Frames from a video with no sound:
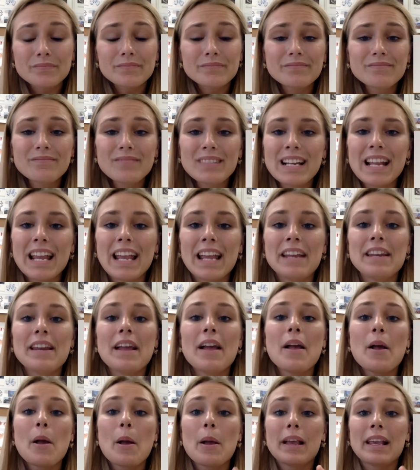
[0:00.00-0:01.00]
and
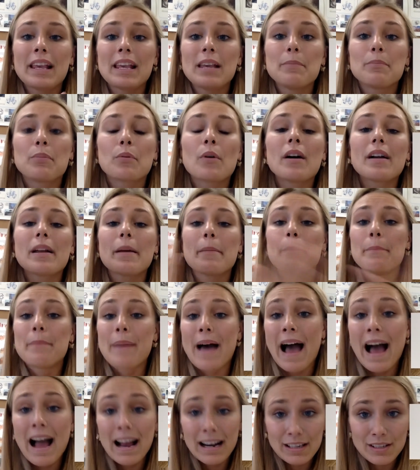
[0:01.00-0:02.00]
he brought it
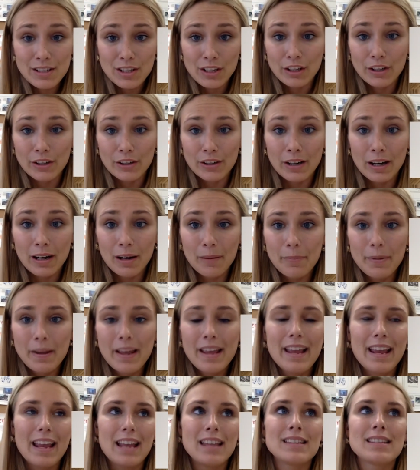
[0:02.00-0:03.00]
back to Europe
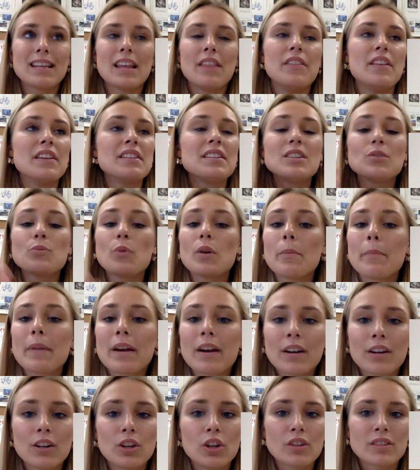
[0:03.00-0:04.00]
and said, this is what
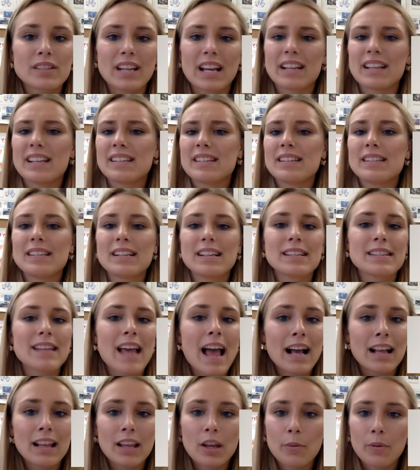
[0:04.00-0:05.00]
America looks like, this is
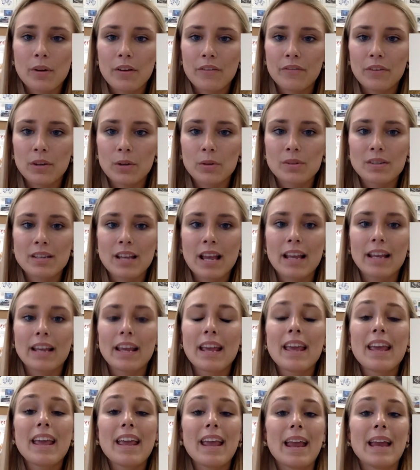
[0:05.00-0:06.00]
exactly what it feels like.
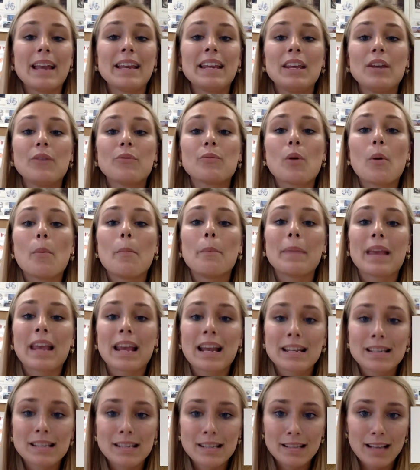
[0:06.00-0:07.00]
And he
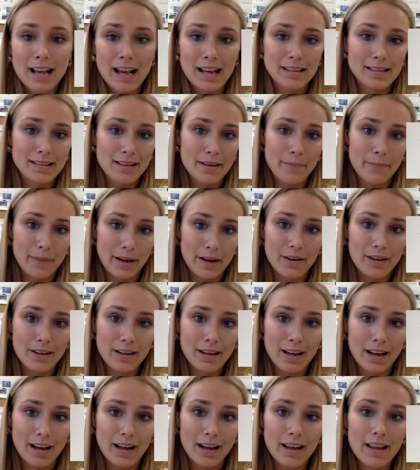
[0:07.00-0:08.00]
romanticized
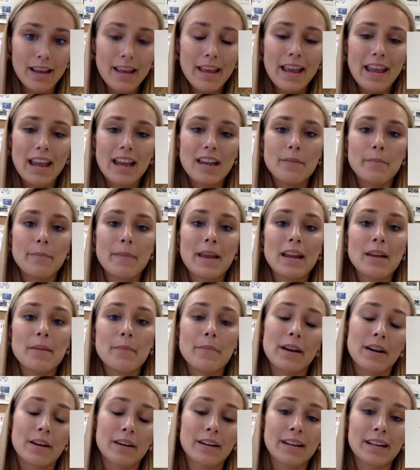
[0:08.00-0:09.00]
America, and it made
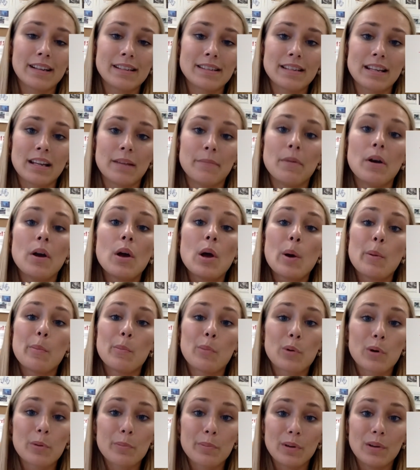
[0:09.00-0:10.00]
America seem
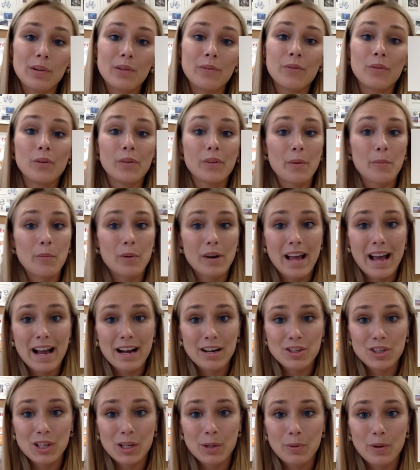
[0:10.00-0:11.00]
more beautiful than what it
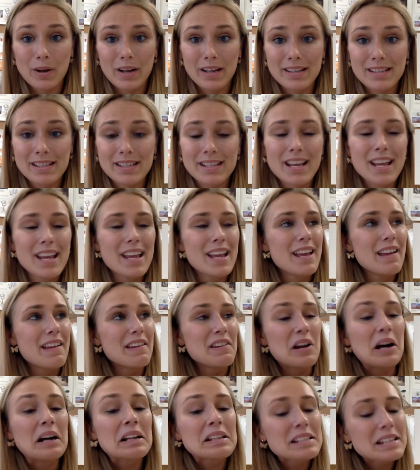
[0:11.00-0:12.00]
actually was.
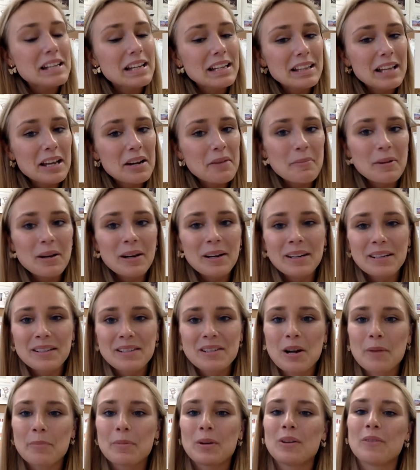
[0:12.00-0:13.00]
Not saying that America's
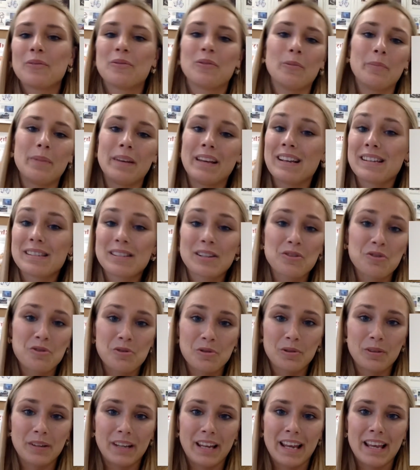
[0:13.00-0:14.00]
not beautiful, because it
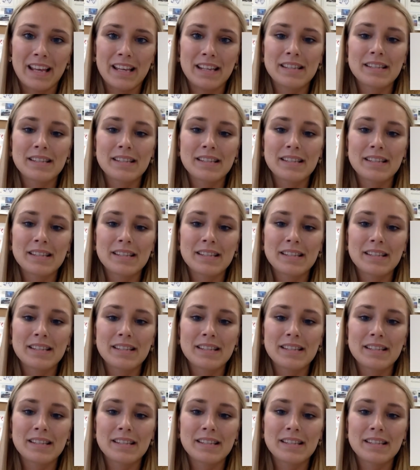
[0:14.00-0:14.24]
truly is,